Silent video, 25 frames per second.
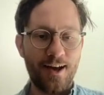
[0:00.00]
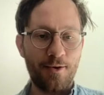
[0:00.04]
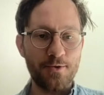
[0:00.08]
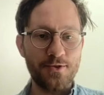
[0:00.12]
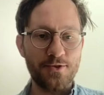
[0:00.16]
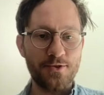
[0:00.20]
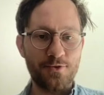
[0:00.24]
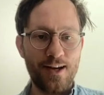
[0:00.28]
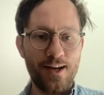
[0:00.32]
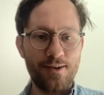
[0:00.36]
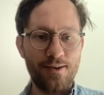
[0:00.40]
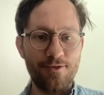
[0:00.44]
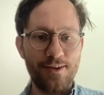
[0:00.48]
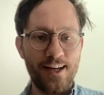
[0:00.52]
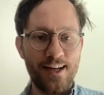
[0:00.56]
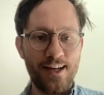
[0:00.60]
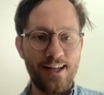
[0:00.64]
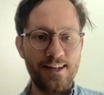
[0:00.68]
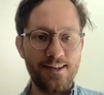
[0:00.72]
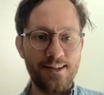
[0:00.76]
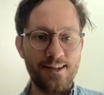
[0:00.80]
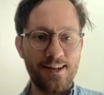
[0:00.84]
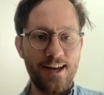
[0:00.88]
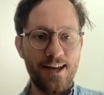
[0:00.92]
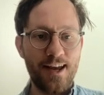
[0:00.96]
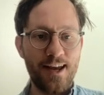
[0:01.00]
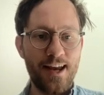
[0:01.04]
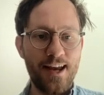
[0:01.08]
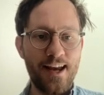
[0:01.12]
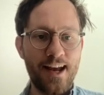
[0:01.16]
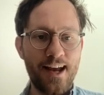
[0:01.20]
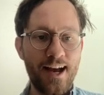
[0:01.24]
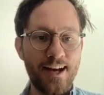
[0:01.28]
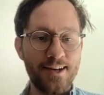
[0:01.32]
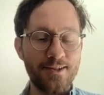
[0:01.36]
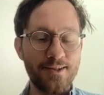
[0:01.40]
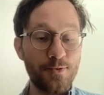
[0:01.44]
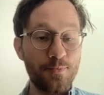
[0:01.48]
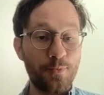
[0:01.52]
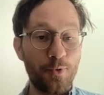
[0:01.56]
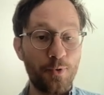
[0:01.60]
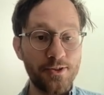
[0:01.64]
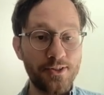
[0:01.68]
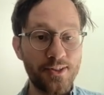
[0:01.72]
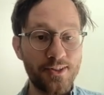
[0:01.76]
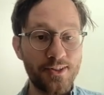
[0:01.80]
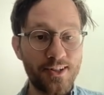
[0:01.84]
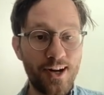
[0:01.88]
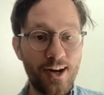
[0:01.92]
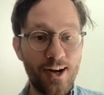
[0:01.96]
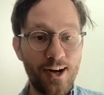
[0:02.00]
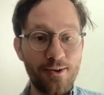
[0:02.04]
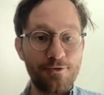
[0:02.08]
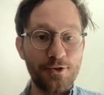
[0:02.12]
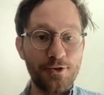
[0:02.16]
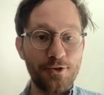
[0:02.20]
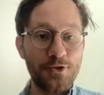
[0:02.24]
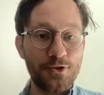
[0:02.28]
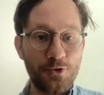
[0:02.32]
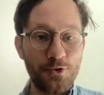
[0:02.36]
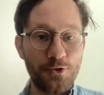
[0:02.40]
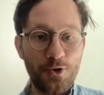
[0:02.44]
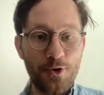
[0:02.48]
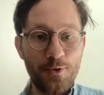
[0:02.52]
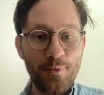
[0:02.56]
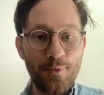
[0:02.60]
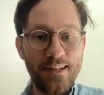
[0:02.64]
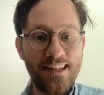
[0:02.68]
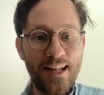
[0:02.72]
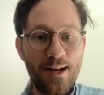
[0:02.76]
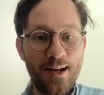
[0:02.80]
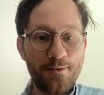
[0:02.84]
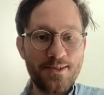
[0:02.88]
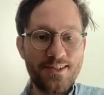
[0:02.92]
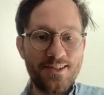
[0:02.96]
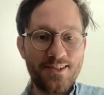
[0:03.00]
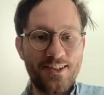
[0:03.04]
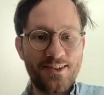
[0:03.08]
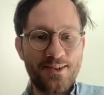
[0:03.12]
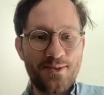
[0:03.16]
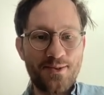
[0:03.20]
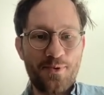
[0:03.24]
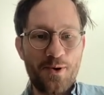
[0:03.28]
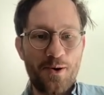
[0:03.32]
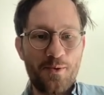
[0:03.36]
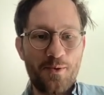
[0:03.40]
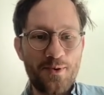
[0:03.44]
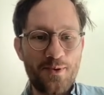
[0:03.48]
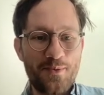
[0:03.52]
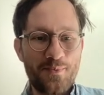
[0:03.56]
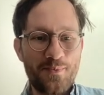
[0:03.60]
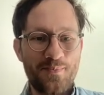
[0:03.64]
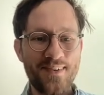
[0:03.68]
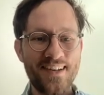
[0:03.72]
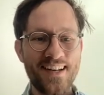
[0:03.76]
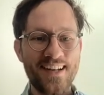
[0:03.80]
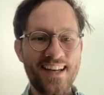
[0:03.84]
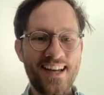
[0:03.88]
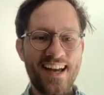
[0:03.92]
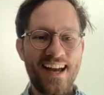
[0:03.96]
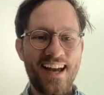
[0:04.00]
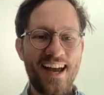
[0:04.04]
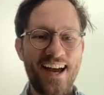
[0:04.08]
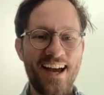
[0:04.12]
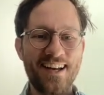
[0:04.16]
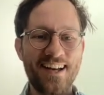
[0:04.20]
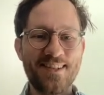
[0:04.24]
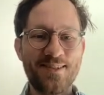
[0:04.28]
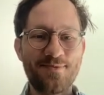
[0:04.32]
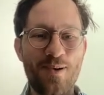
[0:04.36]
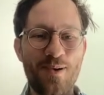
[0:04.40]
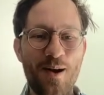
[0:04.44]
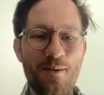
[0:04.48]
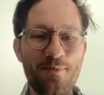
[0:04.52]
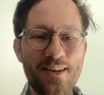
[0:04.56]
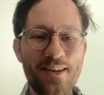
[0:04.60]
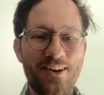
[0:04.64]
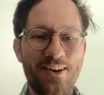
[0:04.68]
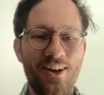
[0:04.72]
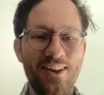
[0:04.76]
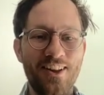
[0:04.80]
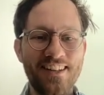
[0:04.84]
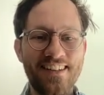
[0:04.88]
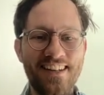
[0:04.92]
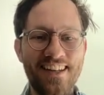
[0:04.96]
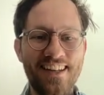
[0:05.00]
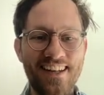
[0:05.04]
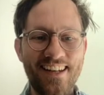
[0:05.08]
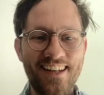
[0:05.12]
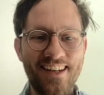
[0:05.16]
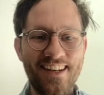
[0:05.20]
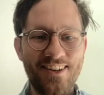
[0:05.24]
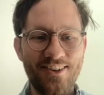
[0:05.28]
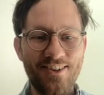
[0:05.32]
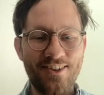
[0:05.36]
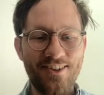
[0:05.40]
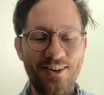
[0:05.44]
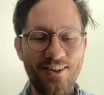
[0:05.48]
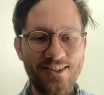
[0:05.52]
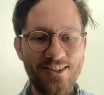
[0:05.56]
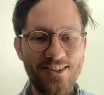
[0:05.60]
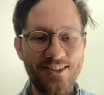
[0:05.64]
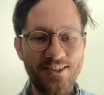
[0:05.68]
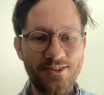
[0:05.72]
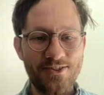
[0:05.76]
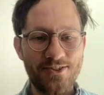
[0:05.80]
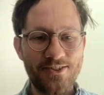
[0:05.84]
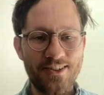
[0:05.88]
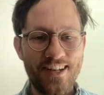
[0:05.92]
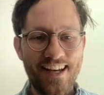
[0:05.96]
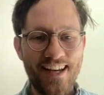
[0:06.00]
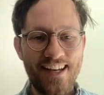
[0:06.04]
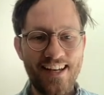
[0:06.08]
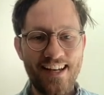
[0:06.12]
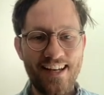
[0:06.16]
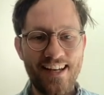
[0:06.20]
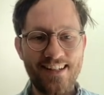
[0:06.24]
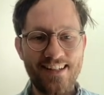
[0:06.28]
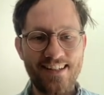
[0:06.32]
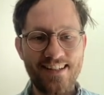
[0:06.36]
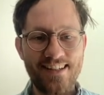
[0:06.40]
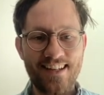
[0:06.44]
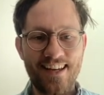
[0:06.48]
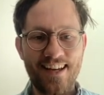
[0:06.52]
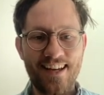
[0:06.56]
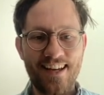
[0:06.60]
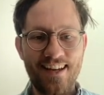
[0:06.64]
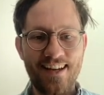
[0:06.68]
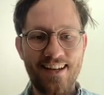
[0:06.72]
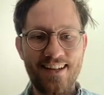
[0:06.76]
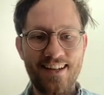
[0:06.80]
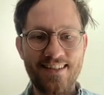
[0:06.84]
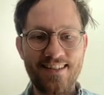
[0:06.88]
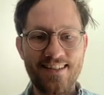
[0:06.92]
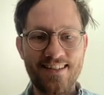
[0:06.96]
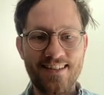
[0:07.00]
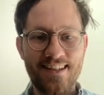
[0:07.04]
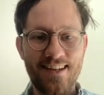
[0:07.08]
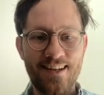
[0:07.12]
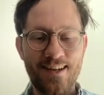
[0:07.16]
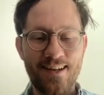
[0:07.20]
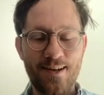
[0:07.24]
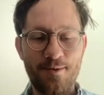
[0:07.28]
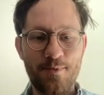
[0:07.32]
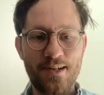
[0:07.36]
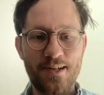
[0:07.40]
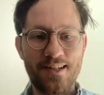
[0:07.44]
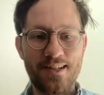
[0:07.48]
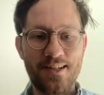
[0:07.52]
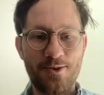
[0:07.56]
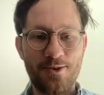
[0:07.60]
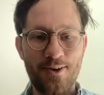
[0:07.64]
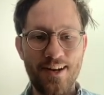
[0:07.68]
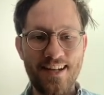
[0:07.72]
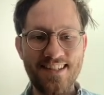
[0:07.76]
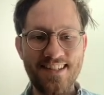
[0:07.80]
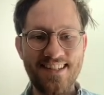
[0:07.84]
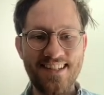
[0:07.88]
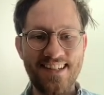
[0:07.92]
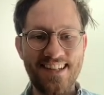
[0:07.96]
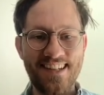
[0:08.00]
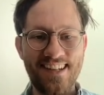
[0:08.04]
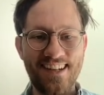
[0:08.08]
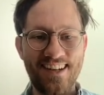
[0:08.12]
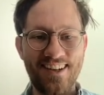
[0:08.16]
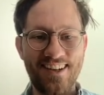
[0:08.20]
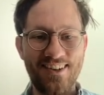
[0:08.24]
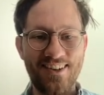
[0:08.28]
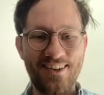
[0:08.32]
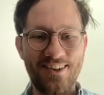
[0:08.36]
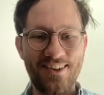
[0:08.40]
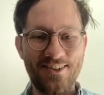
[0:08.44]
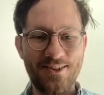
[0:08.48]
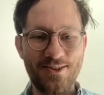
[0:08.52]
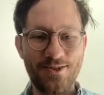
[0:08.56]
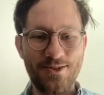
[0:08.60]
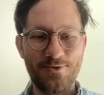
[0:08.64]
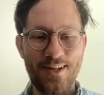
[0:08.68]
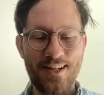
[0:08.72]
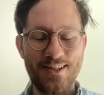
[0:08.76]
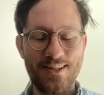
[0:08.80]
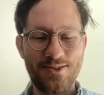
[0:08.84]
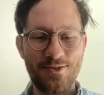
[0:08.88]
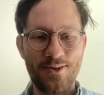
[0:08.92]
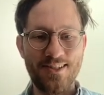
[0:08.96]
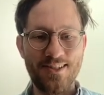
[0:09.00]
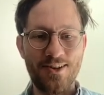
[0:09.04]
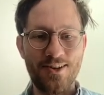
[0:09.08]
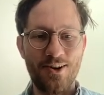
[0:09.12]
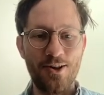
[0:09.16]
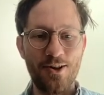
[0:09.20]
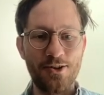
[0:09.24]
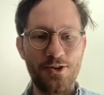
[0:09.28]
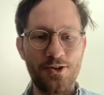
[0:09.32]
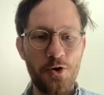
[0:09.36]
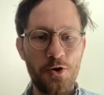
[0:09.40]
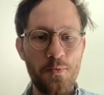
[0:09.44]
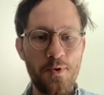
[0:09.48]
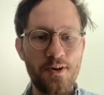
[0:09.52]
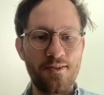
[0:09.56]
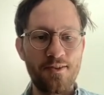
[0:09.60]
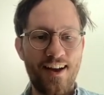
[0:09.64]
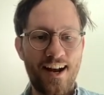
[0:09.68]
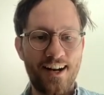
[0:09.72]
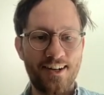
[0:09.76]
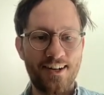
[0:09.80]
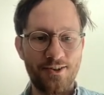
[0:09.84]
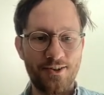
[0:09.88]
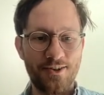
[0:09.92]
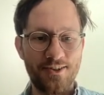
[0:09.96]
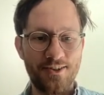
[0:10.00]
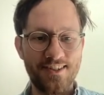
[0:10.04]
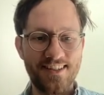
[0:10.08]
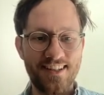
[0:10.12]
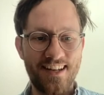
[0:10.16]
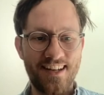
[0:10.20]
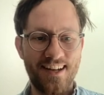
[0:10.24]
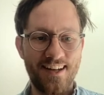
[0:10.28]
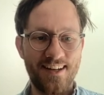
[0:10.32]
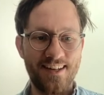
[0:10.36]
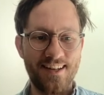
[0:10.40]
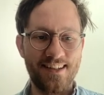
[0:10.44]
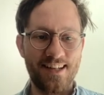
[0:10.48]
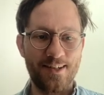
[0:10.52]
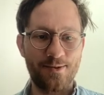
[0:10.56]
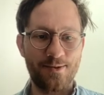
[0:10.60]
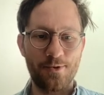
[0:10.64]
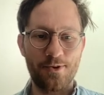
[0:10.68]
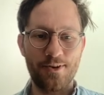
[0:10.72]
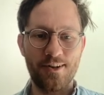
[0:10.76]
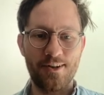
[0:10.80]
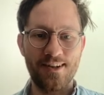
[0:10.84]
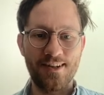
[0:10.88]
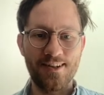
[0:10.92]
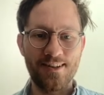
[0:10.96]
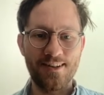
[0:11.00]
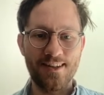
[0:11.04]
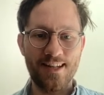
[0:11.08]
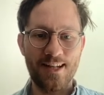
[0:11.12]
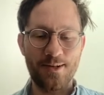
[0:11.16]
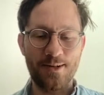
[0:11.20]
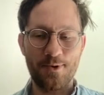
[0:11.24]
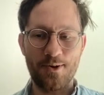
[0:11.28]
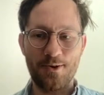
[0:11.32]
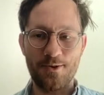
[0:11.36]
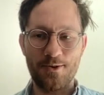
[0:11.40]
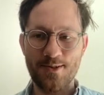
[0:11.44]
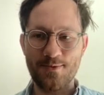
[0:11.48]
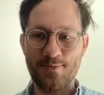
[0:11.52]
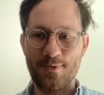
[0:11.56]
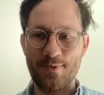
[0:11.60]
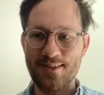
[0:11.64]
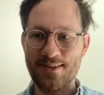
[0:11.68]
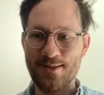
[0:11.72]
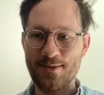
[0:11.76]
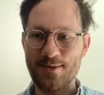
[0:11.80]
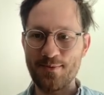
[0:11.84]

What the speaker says: was driving an AI supported car for sure, but that was not the problem. It's public holiday here in Oslo today, and it's a bit crazy on the street. So it's all human factors that were responsible.